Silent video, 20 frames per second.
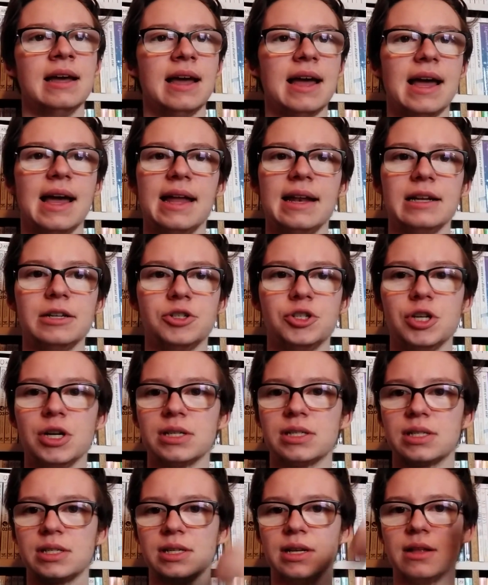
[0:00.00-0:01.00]
and it
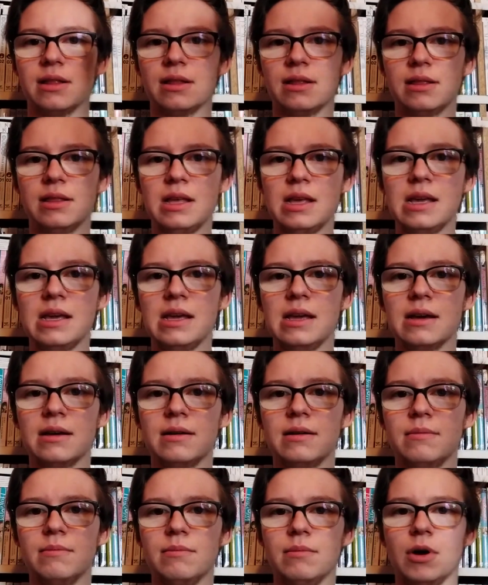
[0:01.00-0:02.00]
just, the
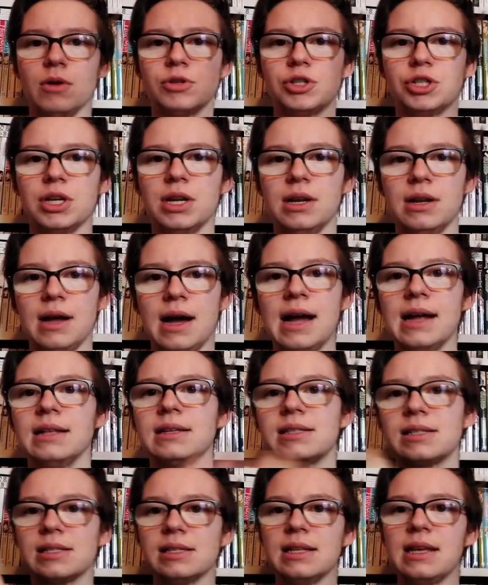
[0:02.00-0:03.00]
motion, I
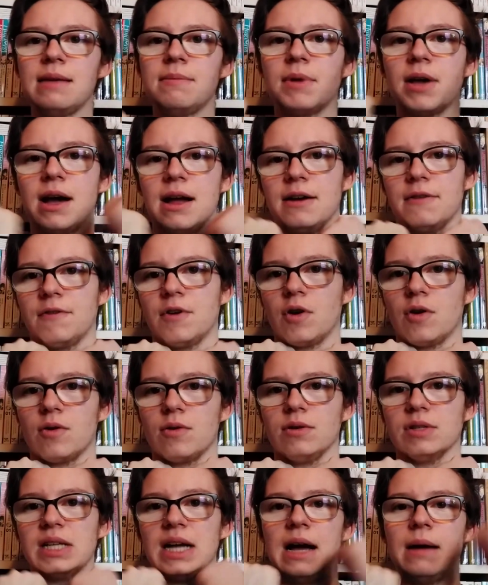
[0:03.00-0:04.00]
sleep kind of
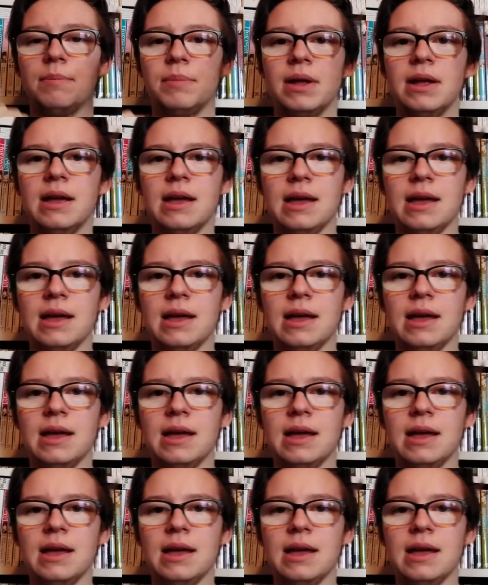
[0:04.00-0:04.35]
curled up,